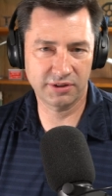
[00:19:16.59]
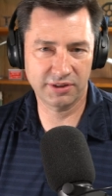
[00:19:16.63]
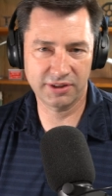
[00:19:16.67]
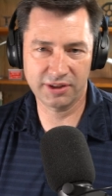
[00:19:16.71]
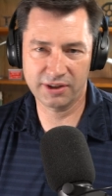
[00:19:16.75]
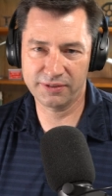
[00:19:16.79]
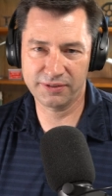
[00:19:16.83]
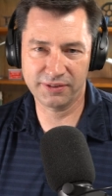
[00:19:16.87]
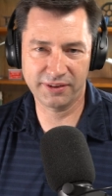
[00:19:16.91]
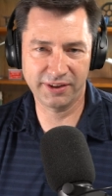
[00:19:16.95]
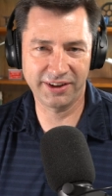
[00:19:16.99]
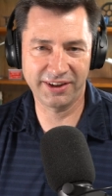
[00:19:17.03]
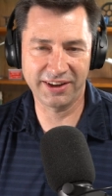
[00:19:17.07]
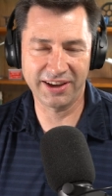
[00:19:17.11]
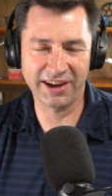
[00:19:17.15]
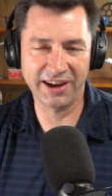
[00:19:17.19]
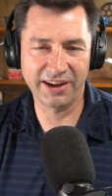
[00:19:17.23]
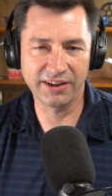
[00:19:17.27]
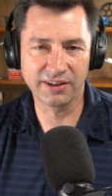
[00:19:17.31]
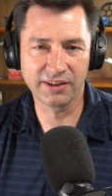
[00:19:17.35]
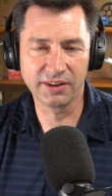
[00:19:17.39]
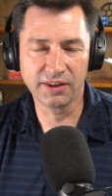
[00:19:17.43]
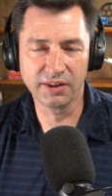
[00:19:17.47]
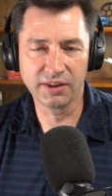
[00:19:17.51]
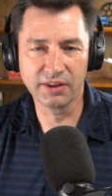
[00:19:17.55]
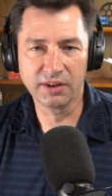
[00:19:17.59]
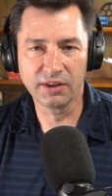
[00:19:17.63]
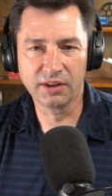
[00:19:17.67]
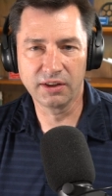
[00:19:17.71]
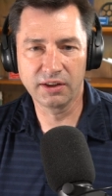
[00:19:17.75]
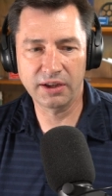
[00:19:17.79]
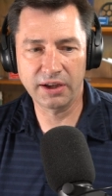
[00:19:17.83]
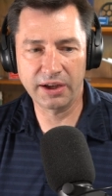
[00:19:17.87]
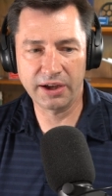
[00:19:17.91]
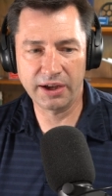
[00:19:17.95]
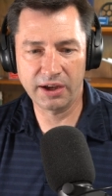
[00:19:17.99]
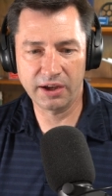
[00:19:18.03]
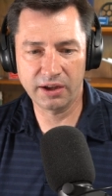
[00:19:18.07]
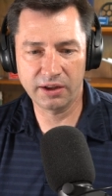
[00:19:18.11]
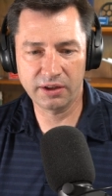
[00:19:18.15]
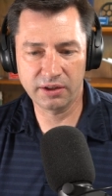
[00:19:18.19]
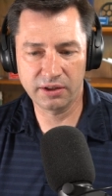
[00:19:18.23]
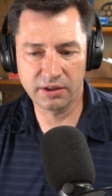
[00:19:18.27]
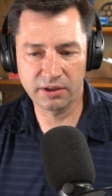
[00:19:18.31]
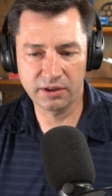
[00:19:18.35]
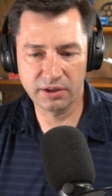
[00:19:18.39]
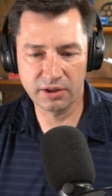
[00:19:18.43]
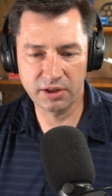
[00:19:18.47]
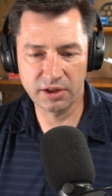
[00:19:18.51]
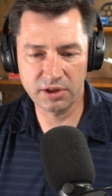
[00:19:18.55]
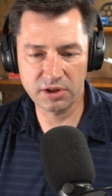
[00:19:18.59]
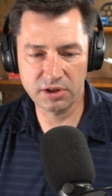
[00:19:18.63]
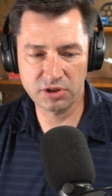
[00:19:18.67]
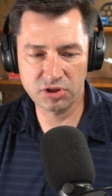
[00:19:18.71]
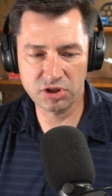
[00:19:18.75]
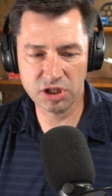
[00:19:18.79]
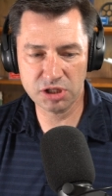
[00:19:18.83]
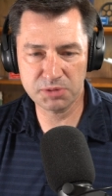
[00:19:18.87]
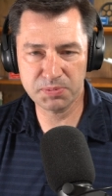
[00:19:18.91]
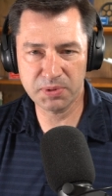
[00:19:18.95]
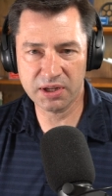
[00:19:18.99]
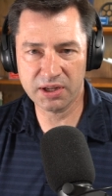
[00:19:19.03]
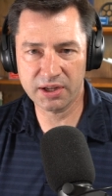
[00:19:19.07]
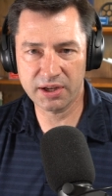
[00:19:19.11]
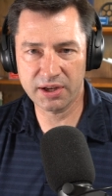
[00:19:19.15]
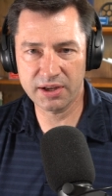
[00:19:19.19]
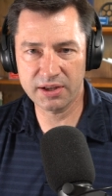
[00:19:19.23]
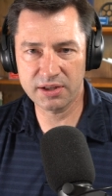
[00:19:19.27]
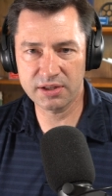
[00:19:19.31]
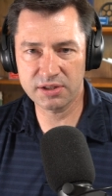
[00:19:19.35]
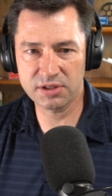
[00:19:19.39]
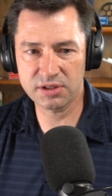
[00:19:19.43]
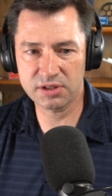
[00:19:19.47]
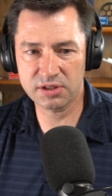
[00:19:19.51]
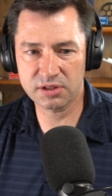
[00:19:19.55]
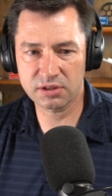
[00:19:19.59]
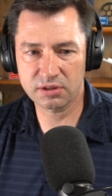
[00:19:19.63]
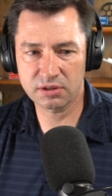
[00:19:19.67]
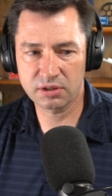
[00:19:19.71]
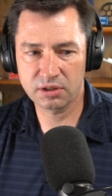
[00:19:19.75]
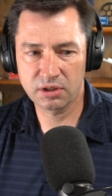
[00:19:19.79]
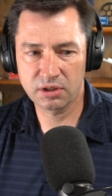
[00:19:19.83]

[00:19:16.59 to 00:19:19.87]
Definitely not. Hmm. Uh, no. Just because